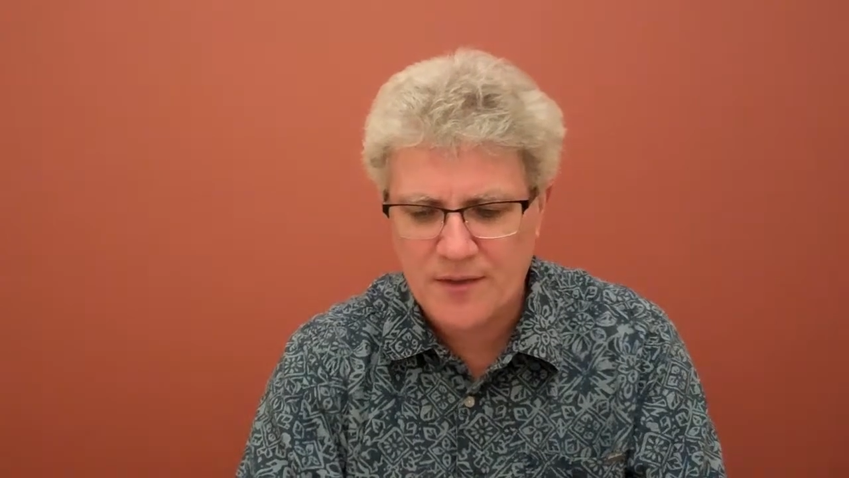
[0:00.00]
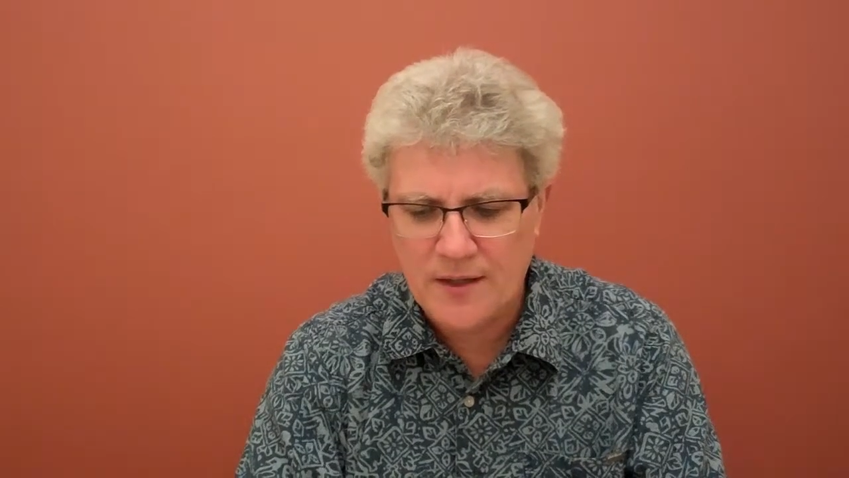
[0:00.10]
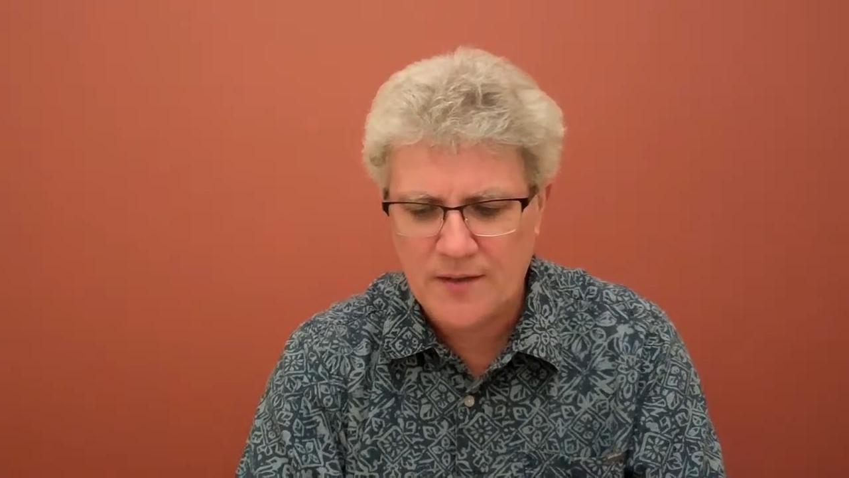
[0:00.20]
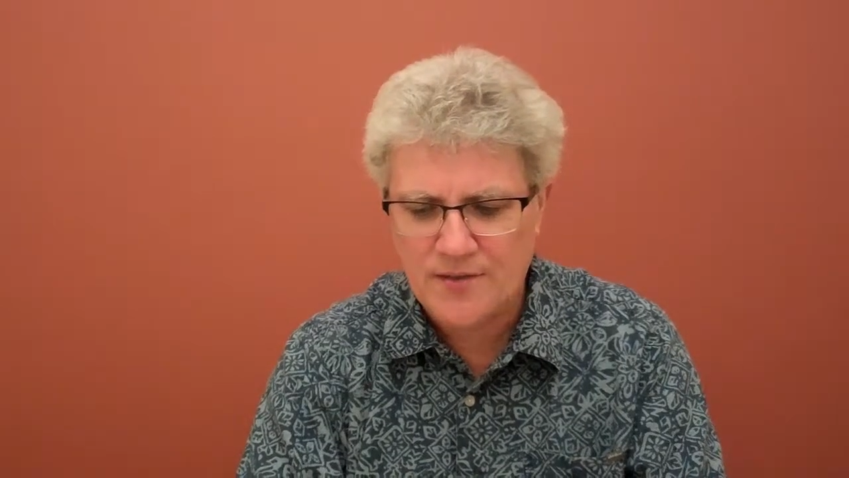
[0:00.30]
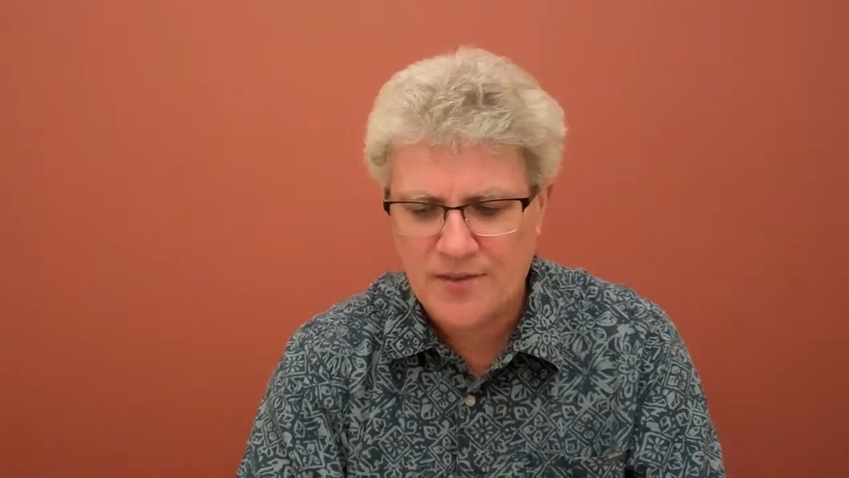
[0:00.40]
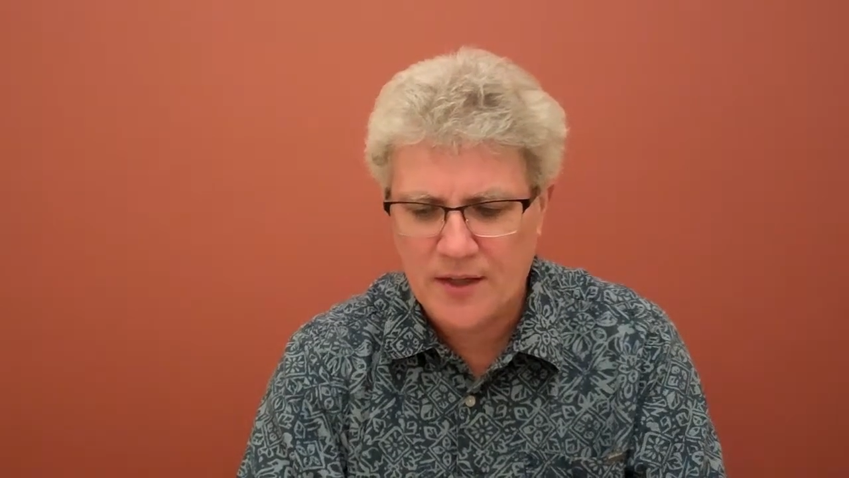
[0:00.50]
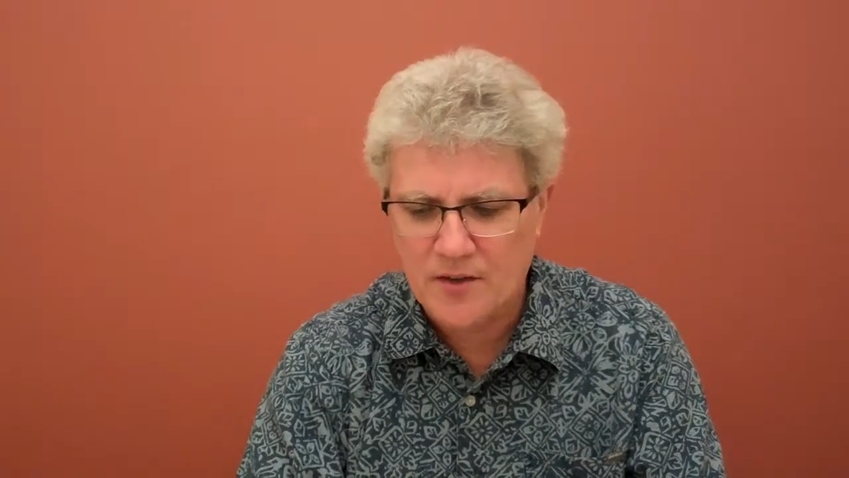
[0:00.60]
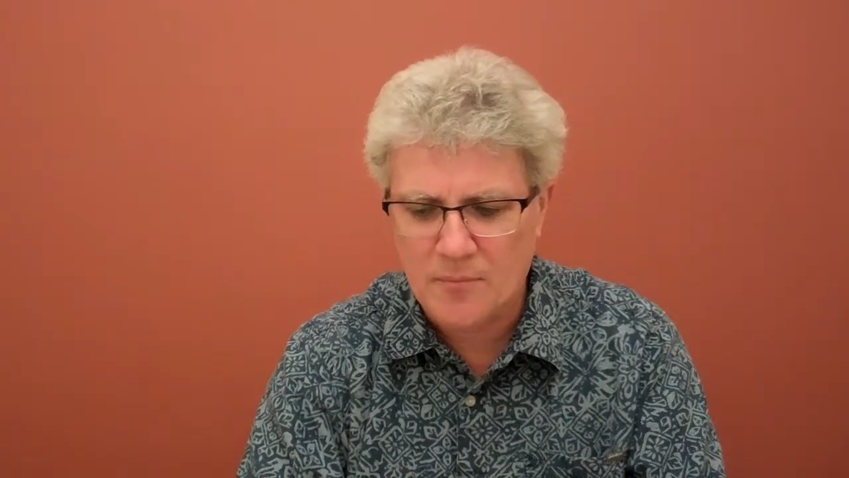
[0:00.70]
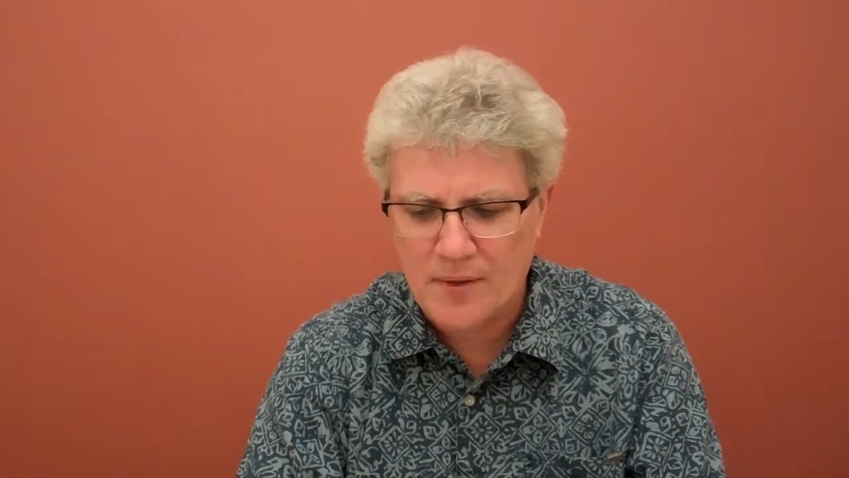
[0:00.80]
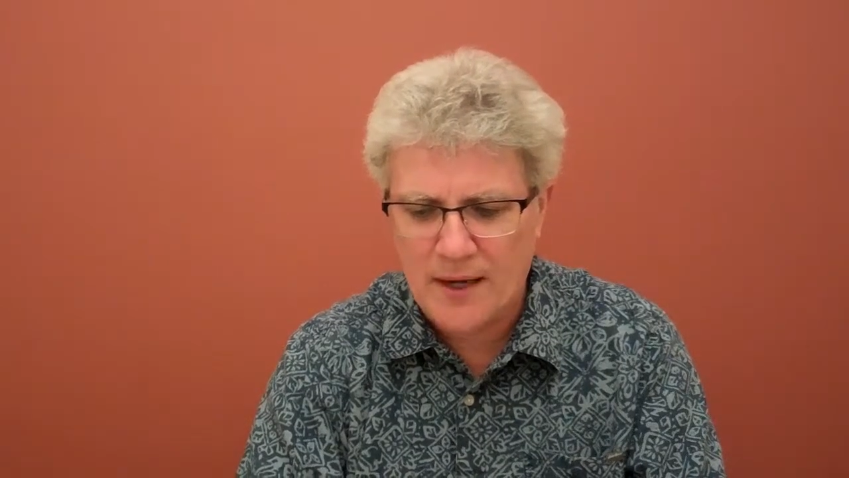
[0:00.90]
things said
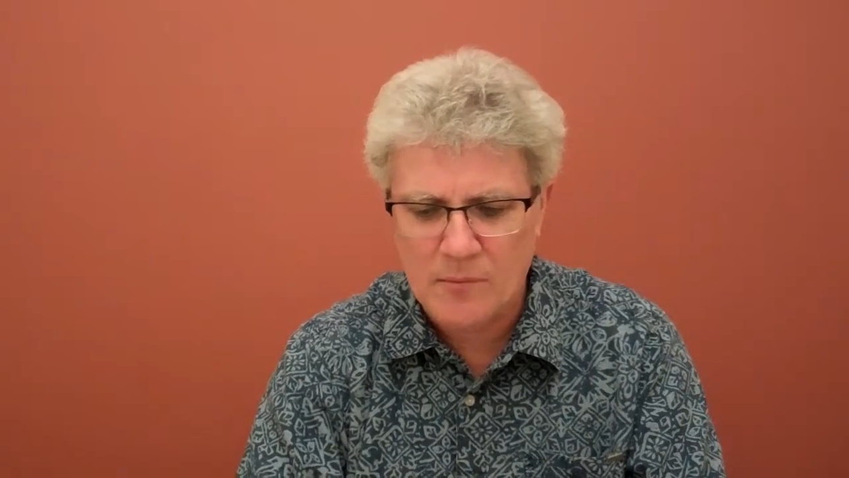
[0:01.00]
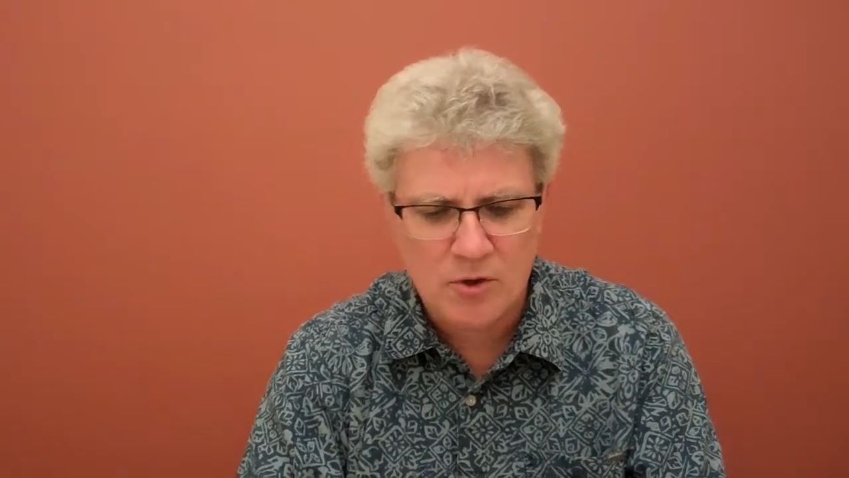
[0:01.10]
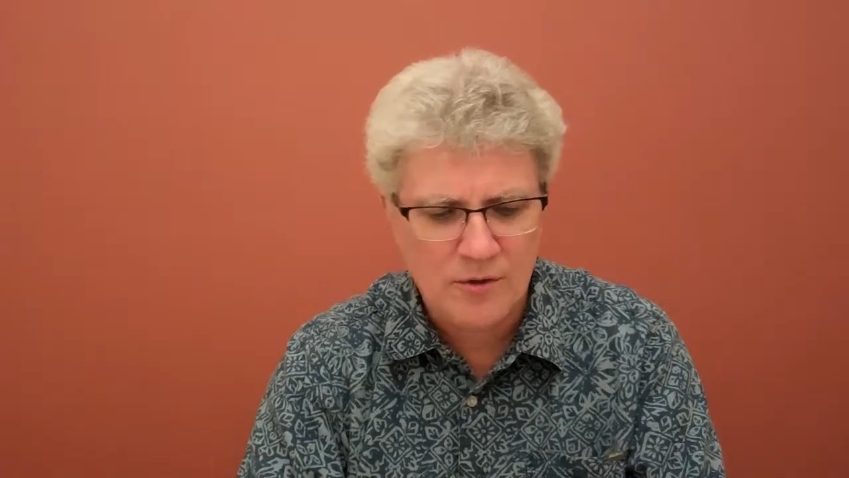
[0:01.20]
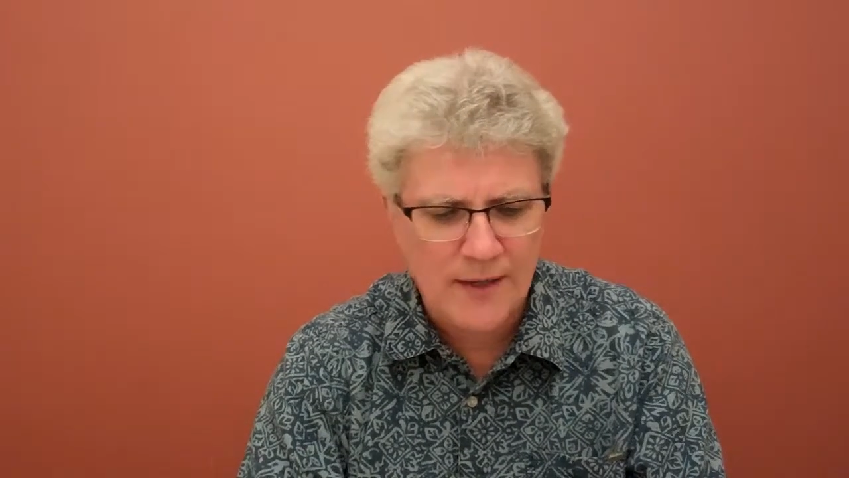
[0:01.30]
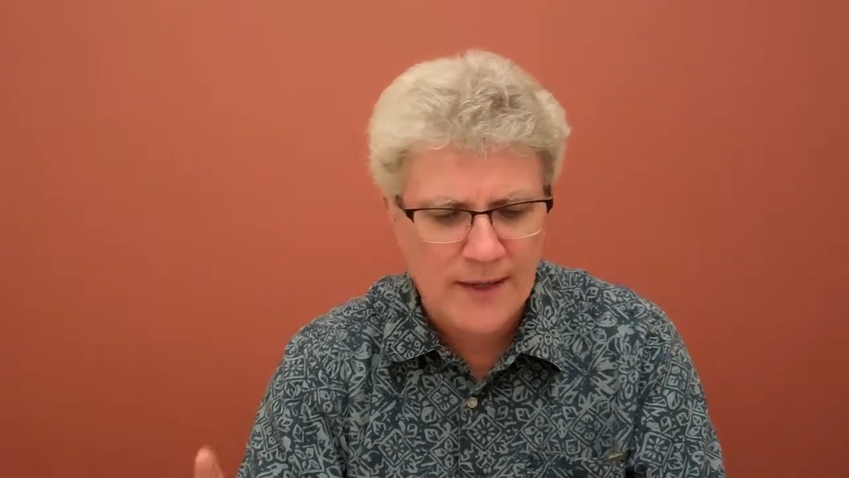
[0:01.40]
in the Bible,